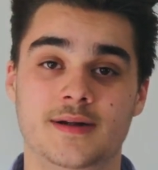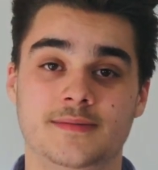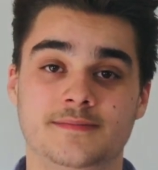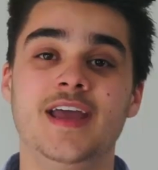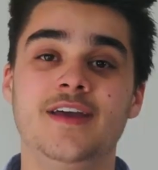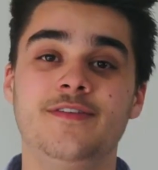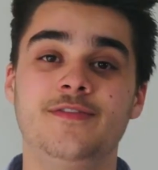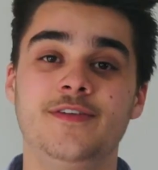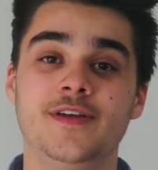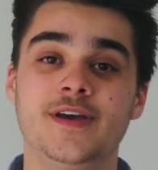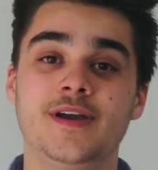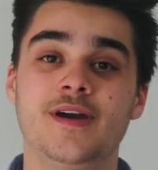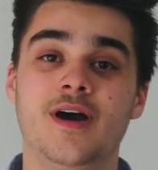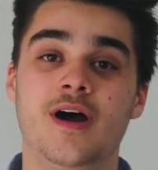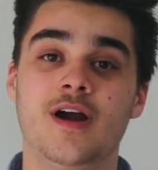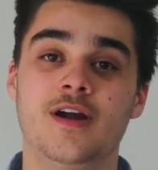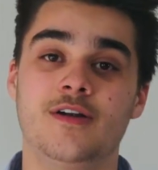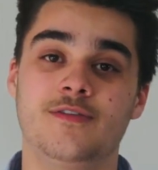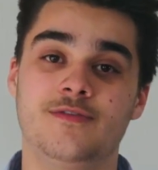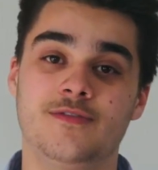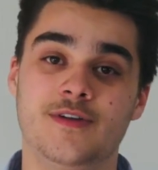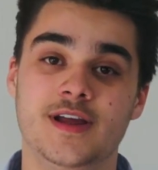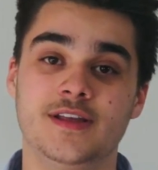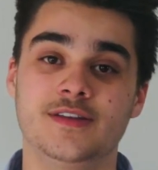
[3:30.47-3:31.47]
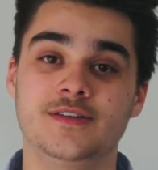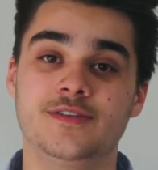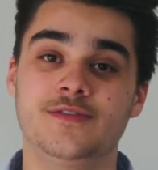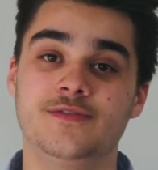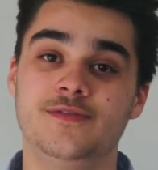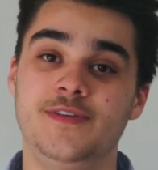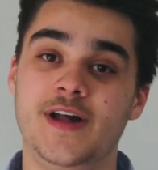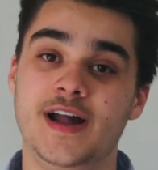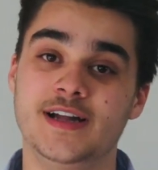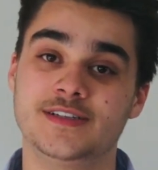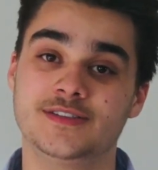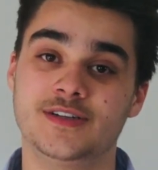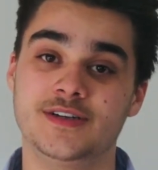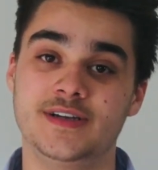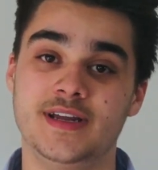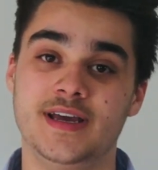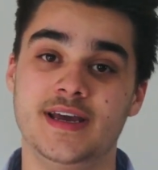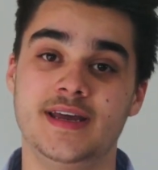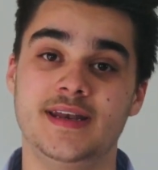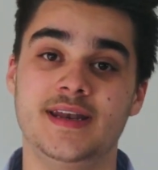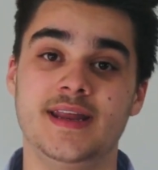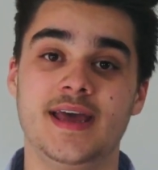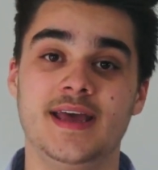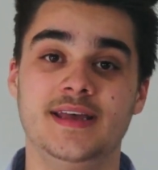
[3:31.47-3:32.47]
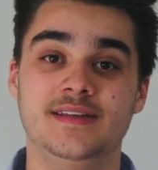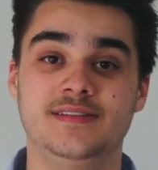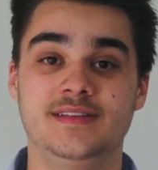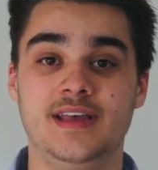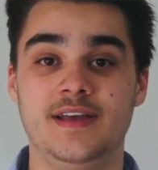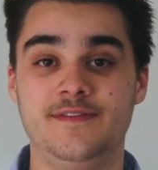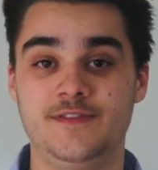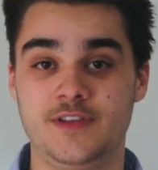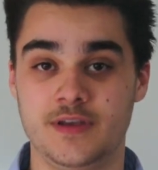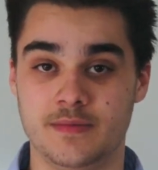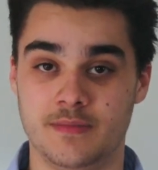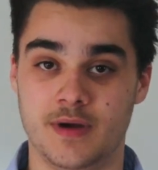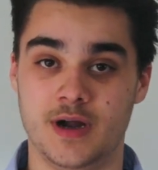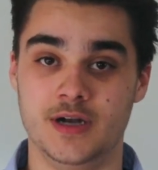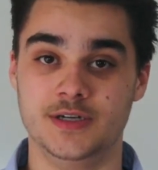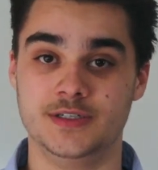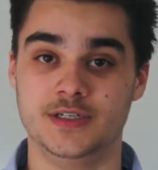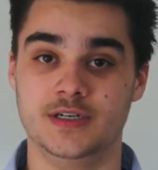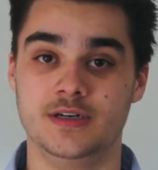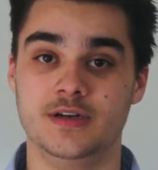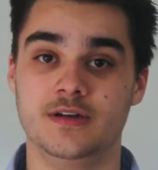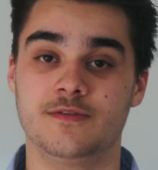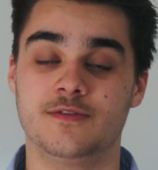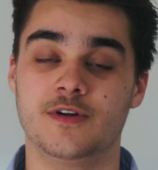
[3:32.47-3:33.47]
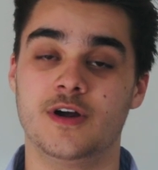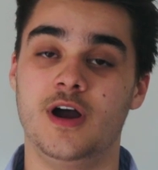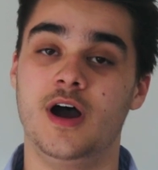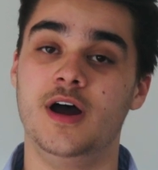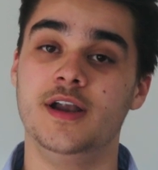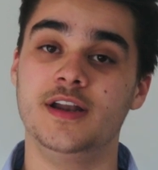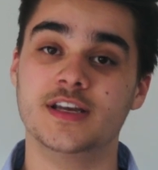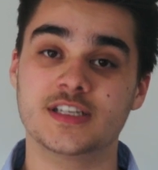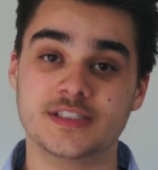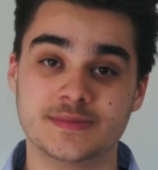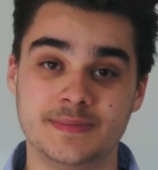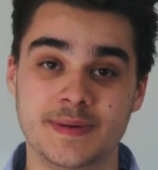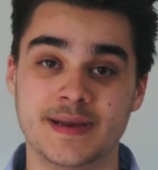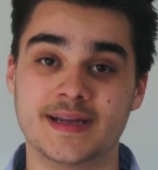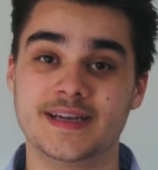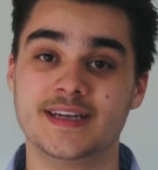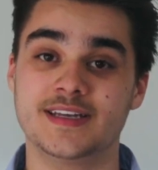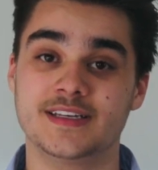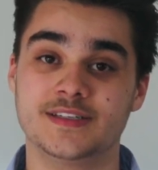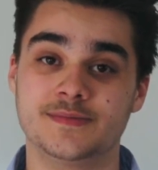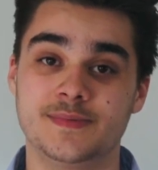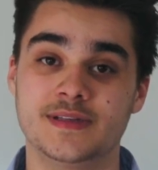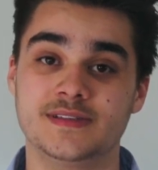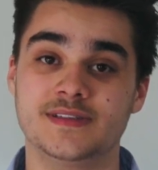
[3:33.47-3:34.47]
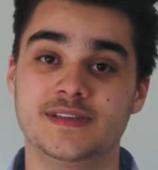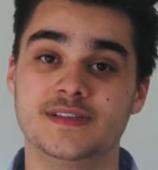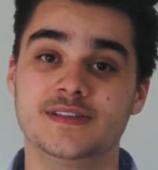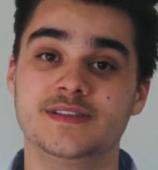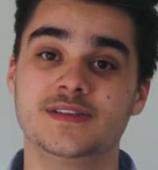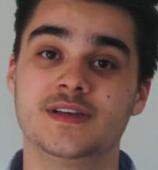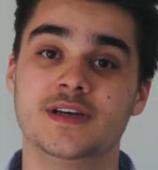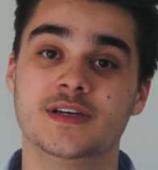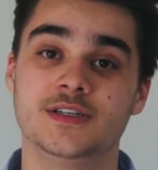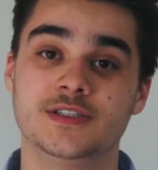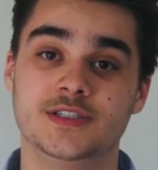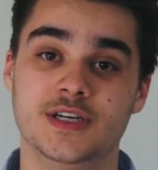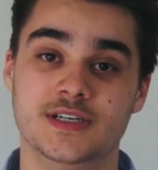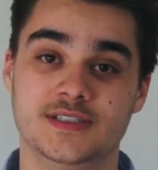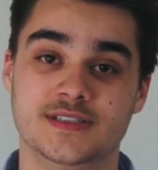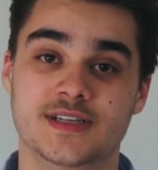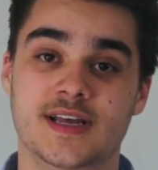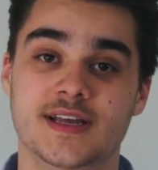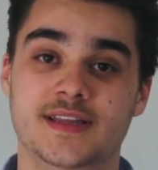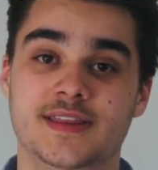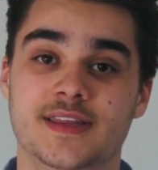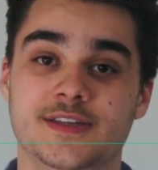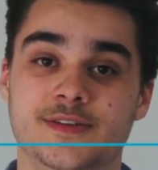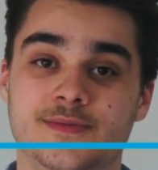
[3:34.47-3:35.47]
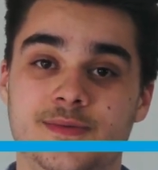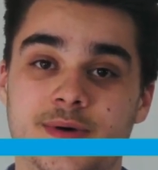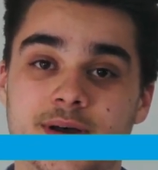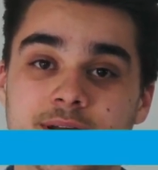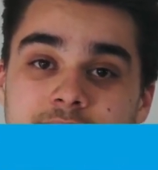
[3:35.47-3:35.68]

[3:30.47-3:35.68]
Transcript: Thankfully, our friends factored in a safety margin for unexpected expenses just like this